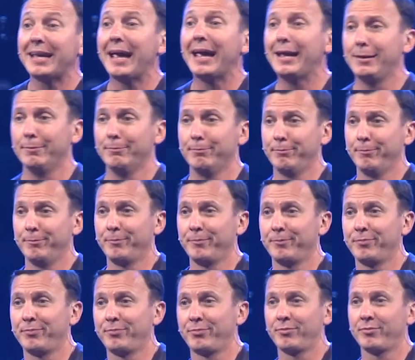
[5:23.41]
game.
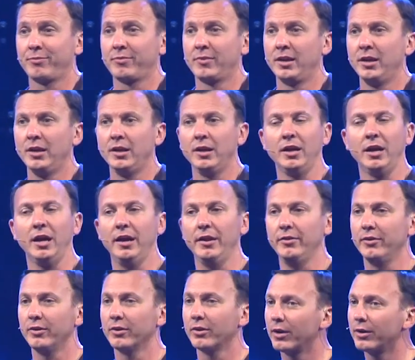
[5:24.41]

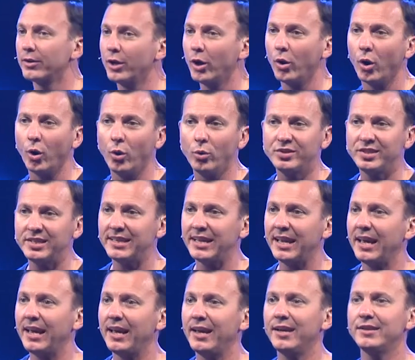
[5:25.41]
And there are no
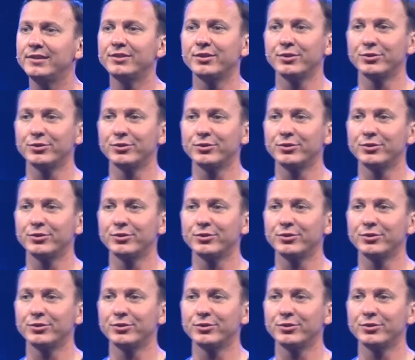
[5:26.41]
OTAs,